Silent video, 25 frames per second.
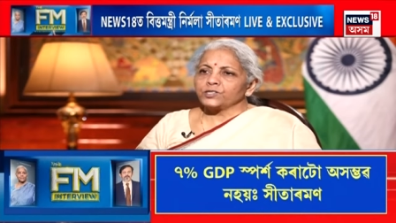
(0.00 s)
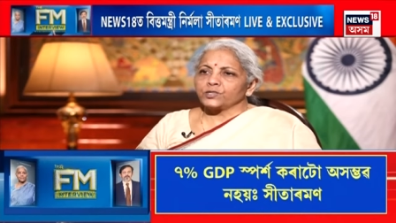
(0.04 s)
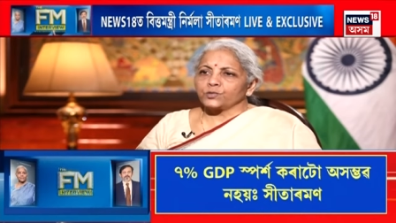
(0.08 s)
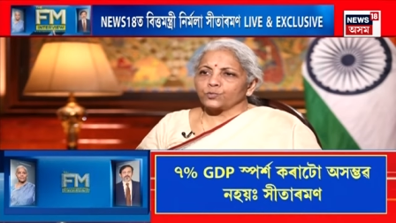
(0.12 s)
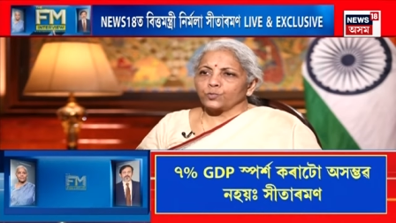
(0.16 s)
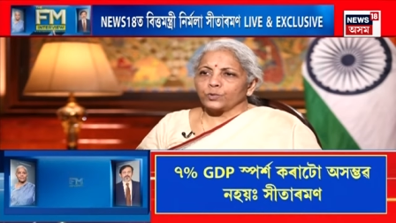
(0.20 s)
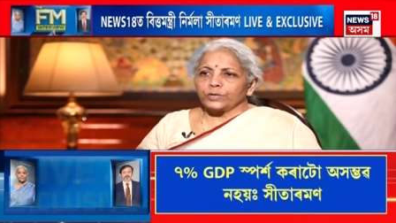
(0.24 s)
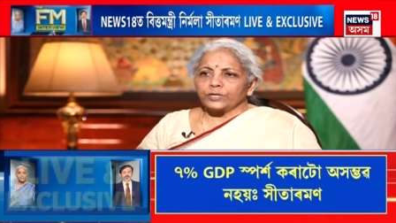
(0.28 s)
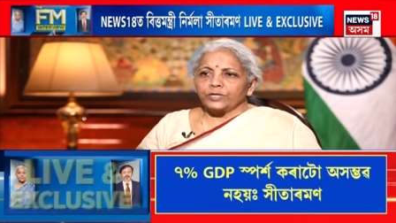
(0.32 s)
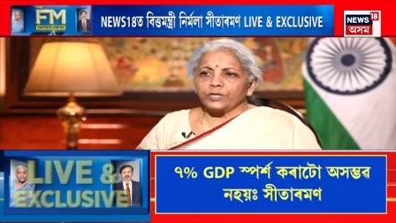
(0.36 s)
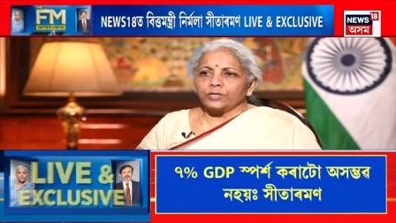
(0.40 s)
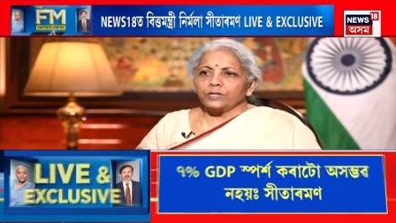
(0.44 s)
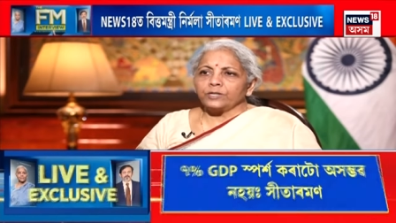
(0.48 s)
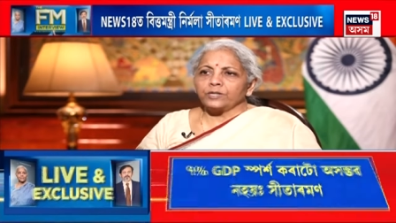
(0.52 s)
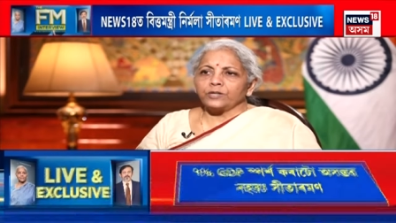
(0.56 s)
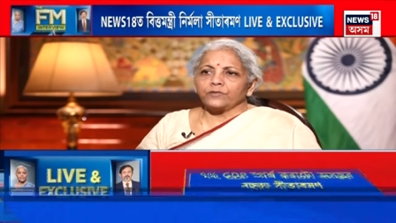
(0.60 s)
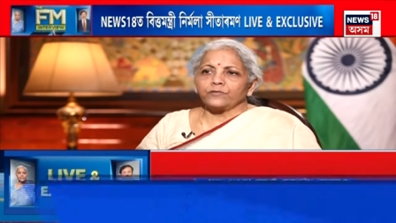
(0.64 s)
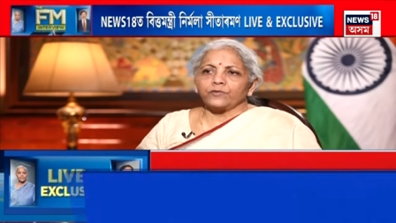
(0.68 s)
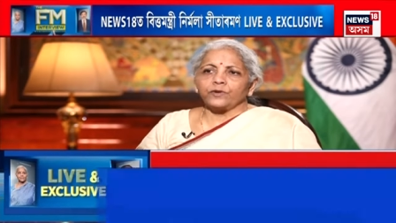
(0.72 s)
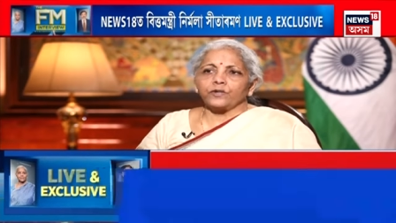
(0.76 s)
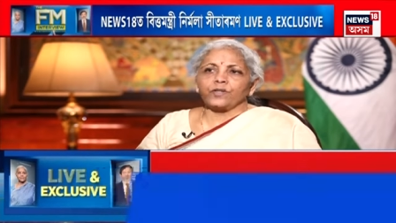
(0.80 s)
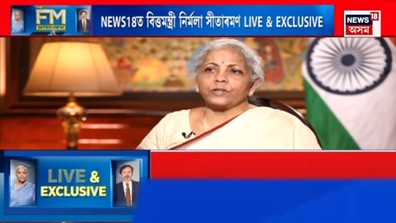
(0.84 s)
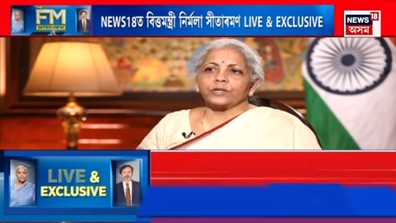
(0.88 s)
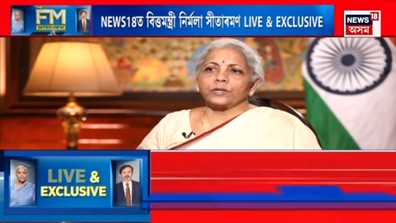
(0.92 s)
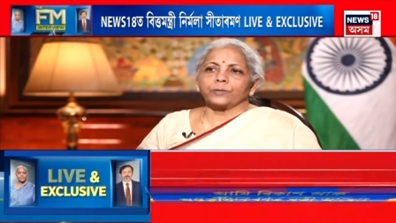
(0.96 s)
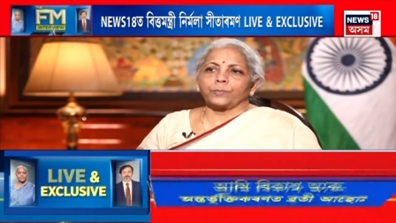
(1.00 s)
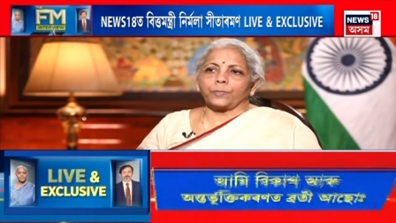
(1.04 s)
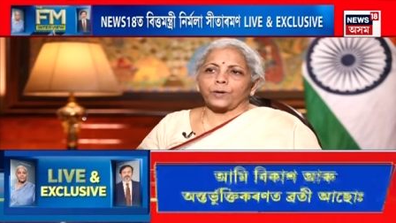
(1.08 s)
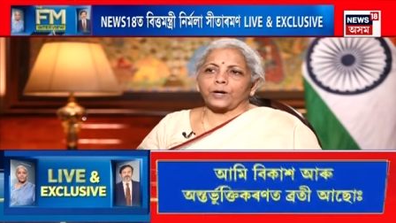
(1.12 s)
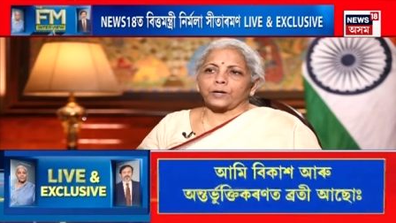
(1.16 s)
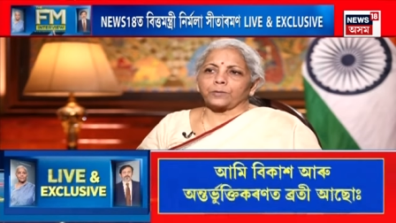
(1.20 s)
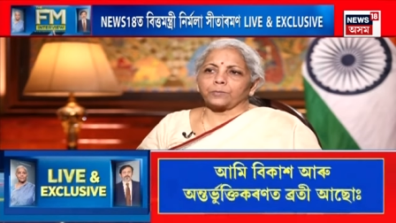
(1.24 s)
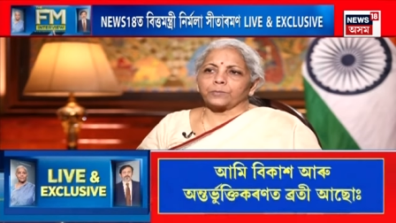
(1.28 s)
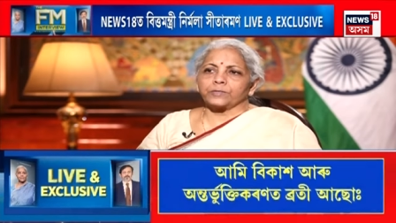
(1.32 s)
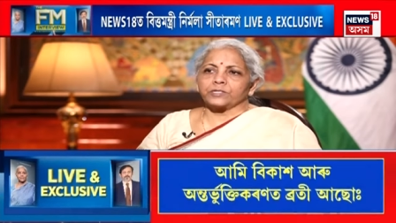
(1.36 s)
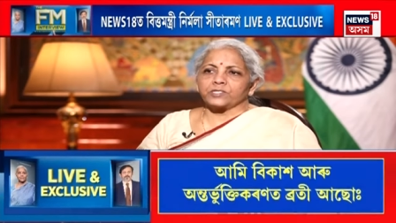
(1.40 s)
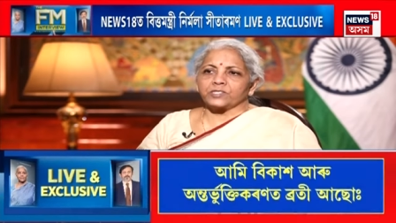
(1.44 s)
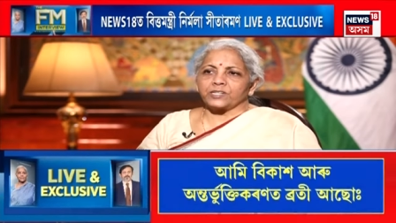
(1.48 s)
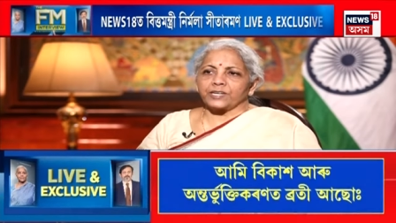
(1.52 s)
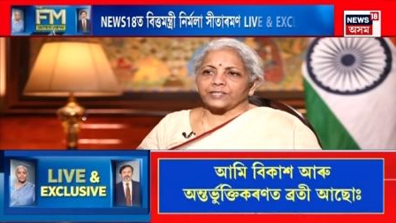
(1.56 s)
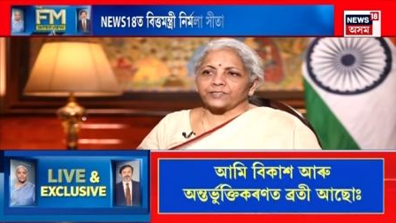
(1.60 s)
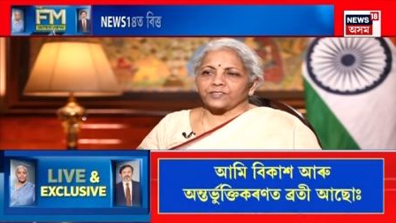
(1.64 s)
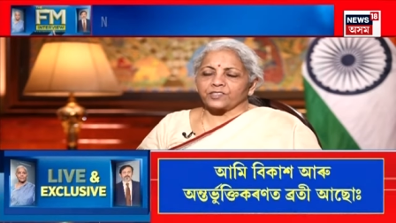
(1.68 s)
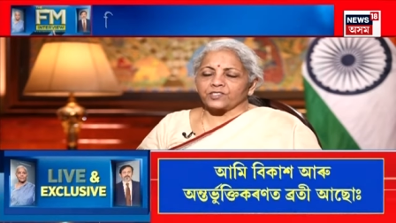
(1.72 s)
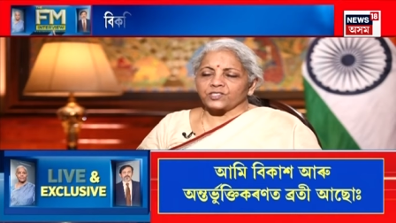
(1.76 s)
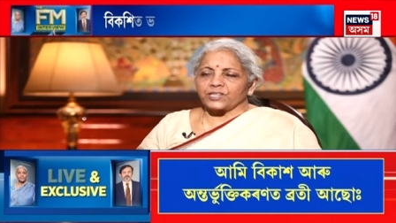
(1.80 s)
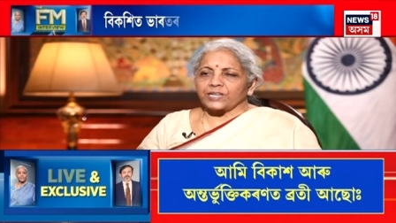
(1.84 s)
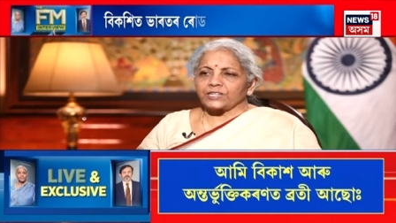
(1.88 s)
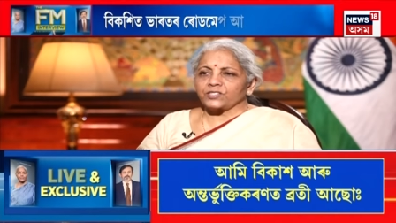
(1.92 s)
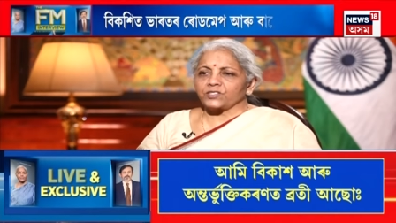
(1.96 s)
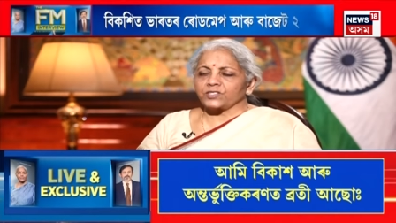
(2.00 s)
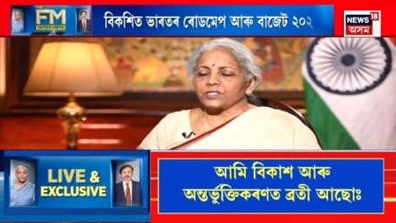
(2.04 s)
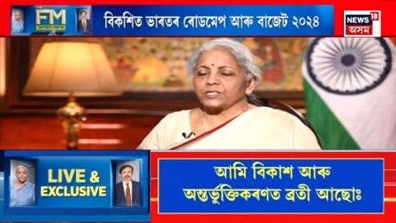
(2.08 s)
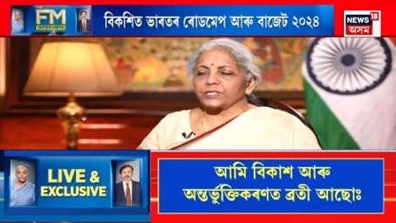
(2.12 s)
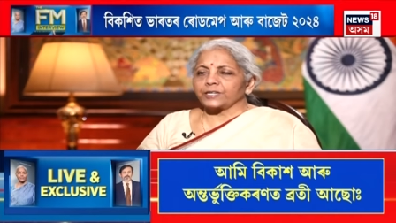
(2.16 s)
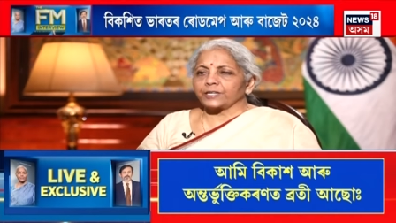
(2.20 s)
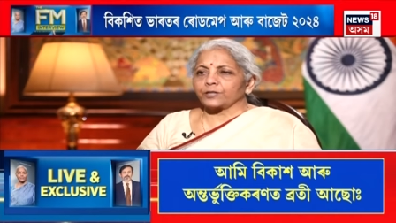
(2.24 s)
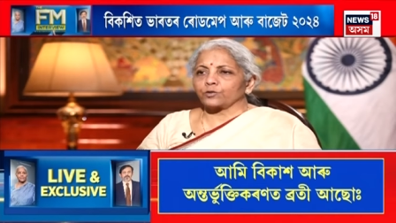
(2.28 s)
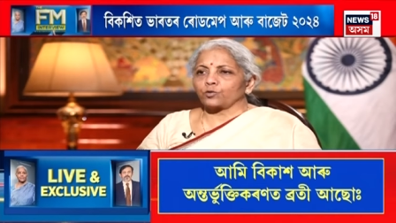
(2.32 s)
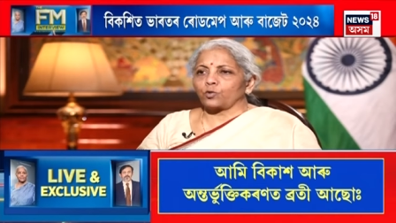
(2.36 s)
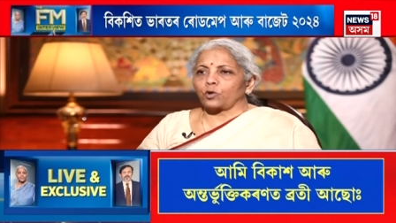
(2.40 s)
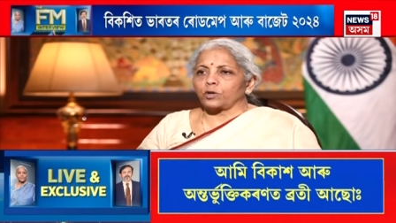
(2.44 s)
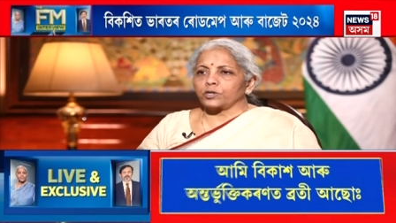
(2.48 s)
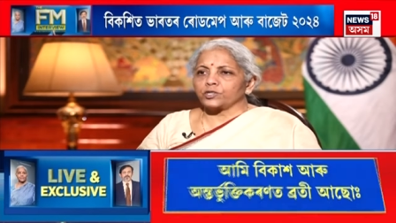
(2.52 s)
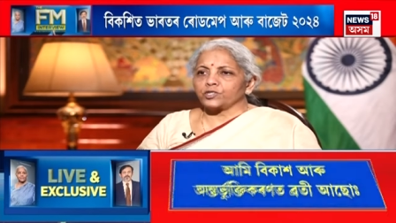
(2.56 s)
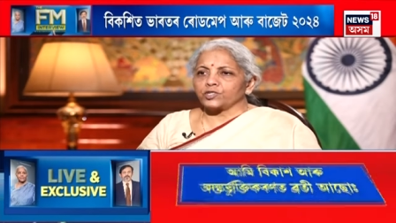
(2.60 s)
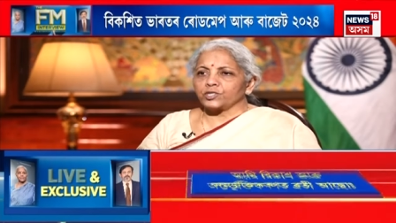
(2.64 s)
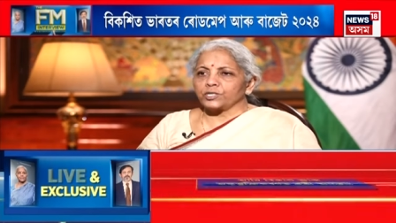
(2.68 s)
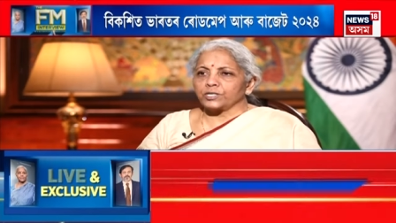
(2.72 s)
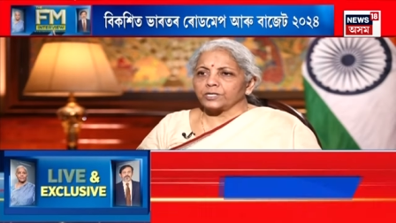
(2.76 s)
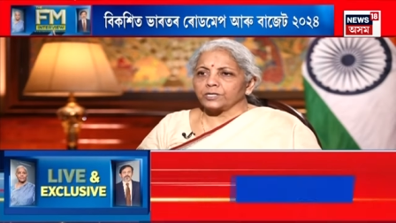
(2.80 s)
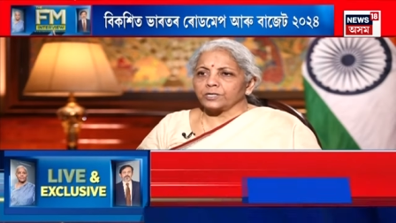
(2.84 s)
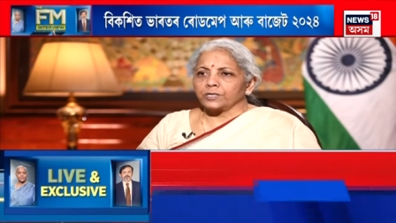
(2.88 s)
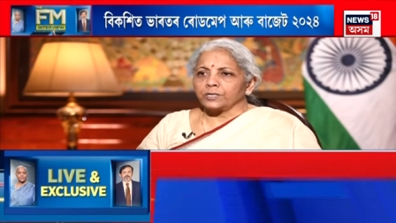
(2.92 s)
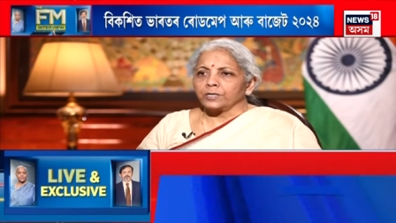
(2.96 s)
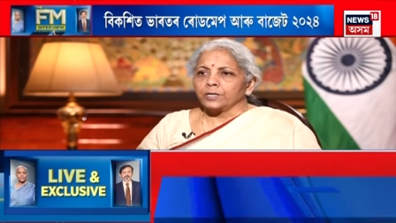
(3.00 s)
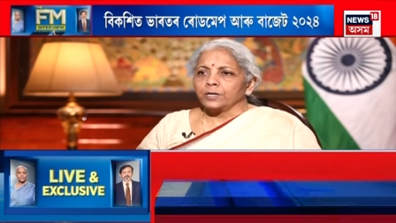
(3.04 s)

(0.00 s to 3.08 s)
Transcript: within different departments like the science and technology.